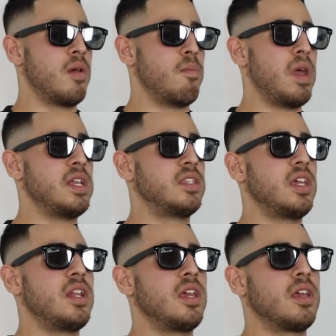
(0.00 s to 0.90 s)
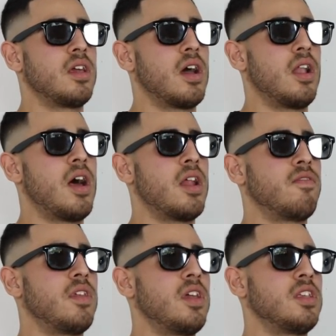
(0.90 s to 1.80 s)
maintaining a lot
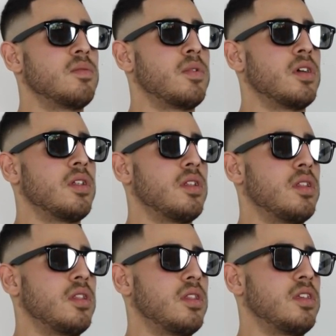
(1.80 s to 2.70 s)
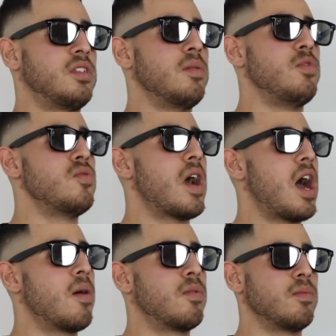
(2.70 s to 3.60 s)
of things. But this debut
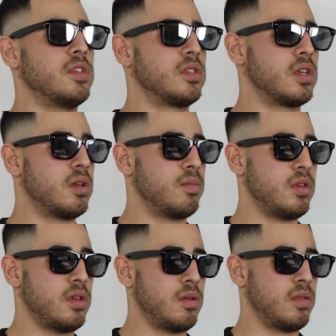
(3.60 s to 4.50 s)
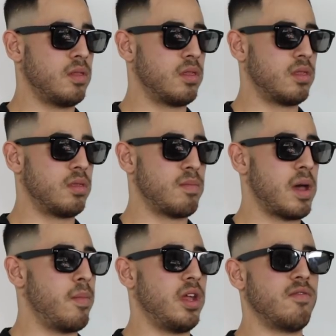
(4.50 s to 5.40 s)
album is gonna be
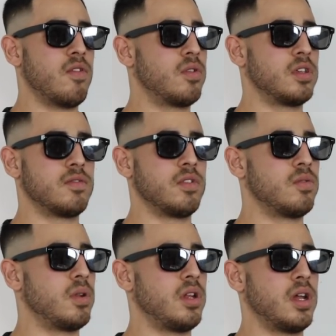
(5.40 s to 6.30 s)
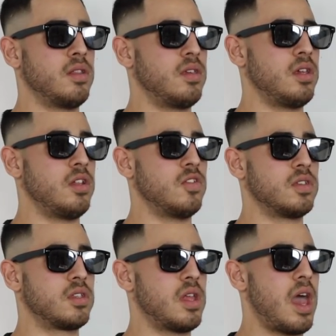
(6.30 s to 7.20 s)
my main focus for 2019.
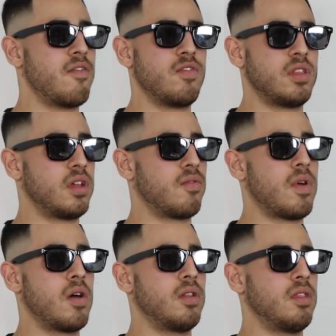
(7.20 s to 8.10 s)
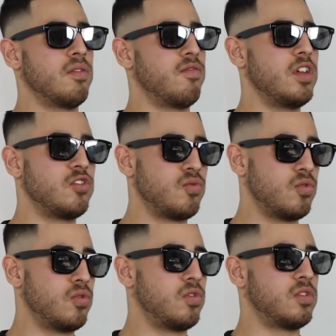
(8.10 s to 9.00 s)
Just everything around it, the
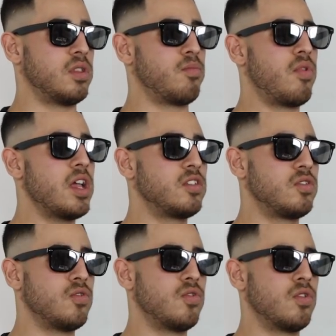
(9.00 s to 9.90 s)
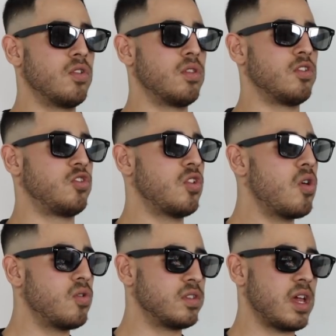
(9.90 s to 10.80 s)
visuals, the press tour, the
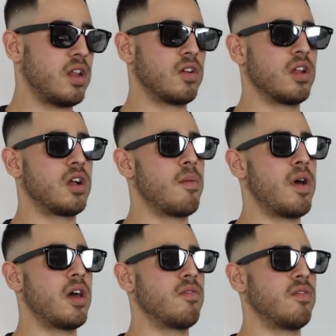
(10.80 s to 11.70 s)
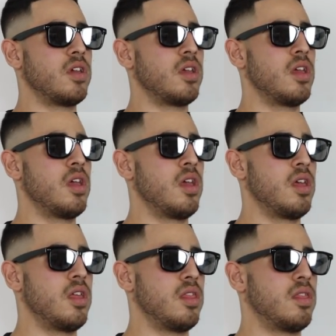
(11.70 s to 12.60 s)
shows that are gonna come out of it
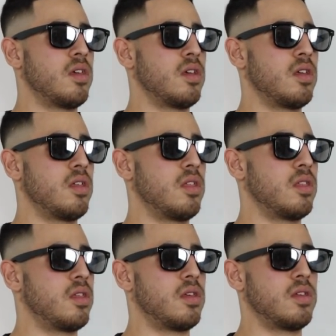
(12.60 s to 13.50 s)
the